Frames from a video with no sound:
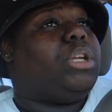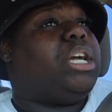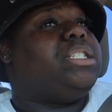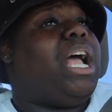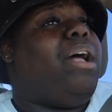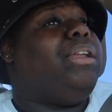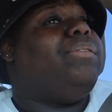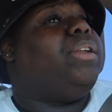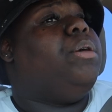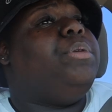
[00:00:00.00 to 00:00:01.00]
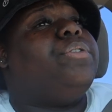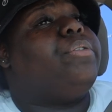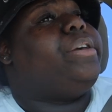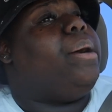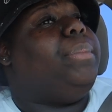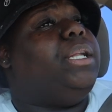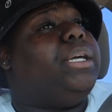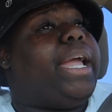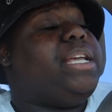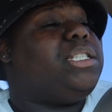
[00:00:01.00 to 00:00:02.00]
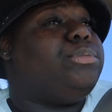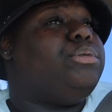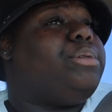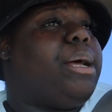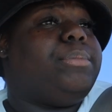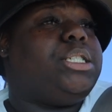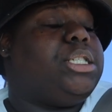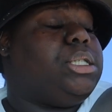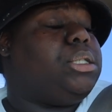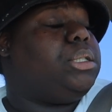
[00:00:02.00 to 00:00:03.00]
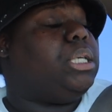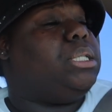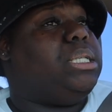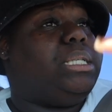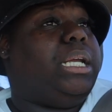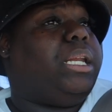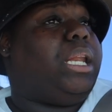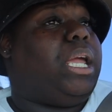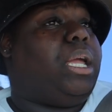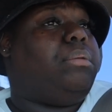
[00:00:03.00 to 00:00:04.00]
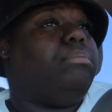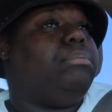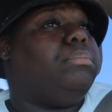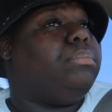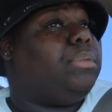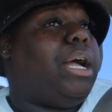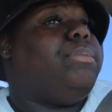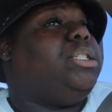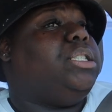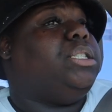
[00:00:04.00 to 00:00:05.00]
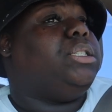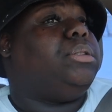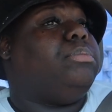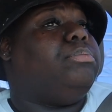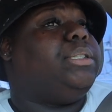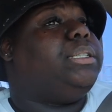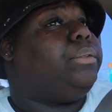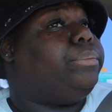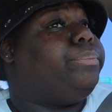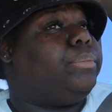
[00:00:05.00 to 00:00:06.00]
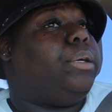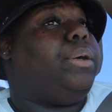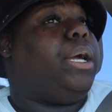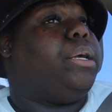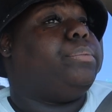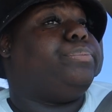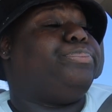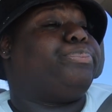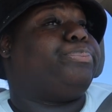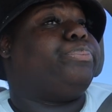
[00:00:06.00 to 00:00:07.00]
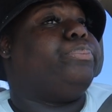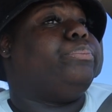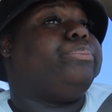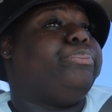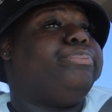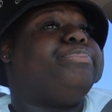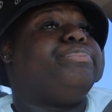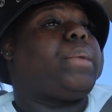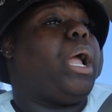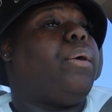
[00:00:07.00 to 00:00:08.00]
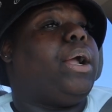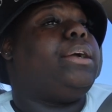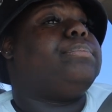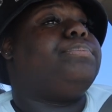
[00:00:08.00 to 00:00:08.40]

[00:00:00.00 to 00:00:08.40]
Cause y'all don't even know me for chill because it's the internet. I'm a chill, but okay. All right.